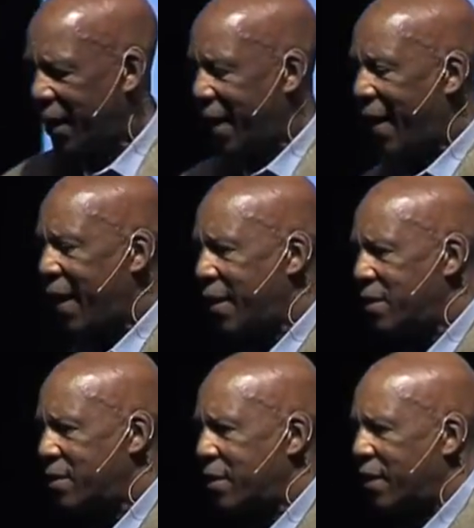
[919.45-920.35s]

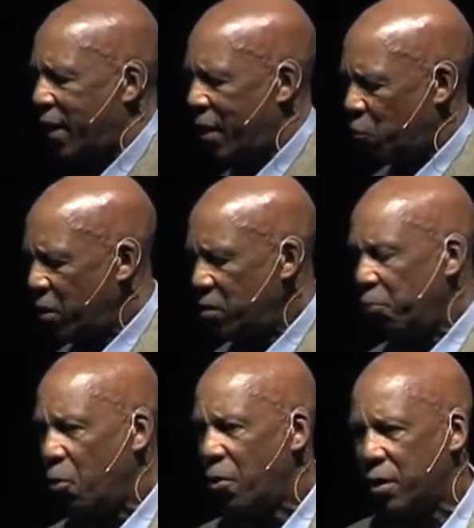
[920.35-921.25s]
and at one
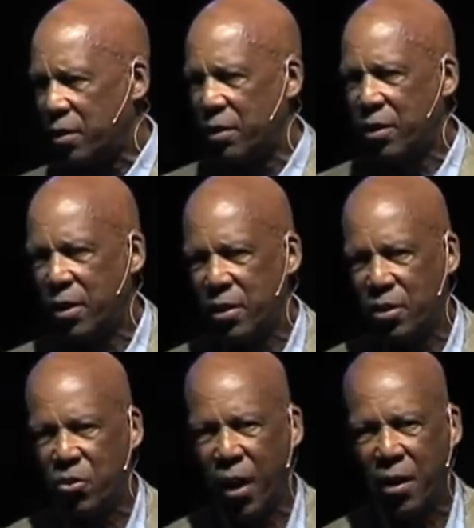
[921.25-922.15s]
point he
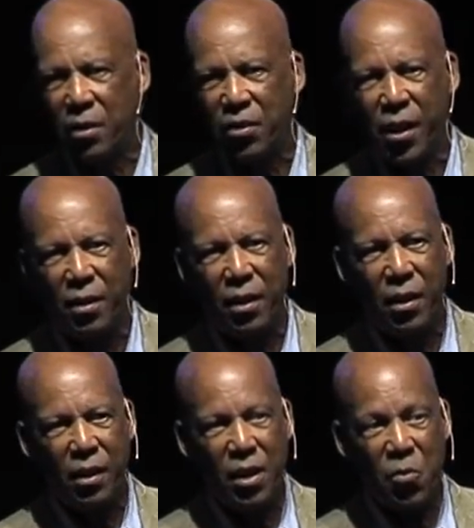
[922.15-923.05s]
decided
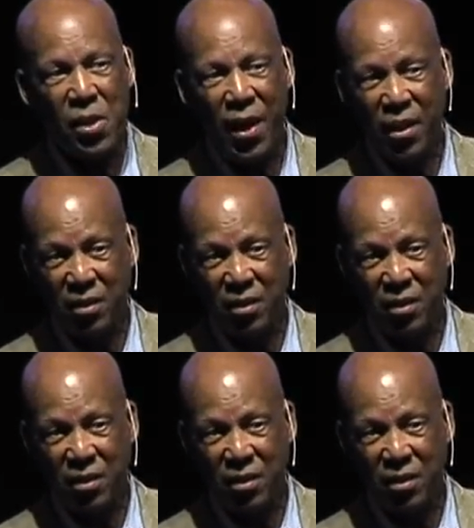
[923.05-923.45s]
that he really had to